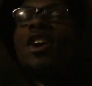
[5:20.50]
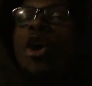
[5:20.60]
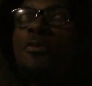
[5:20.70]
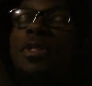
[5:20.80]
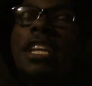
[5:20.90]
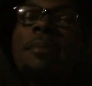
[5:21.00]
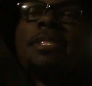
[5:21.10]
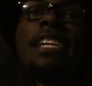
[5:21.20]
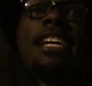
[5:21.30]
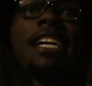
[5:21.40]
hopefully, you know what
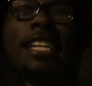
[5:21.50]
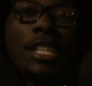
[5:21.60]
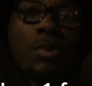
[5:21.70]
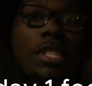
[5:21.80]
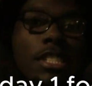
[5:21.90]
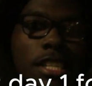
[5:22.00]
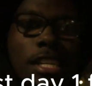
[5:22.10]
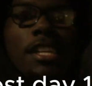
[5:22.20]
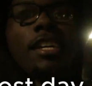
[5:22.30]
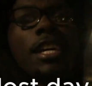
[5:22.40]
I'm saying, this one is
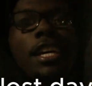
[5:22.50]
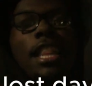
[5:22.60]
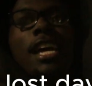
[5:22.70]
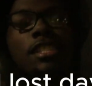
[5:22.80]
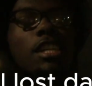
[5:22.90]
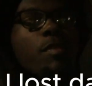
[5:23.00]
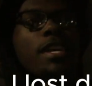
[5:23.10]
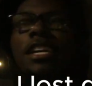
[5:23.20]
it. Yesterday, we didn't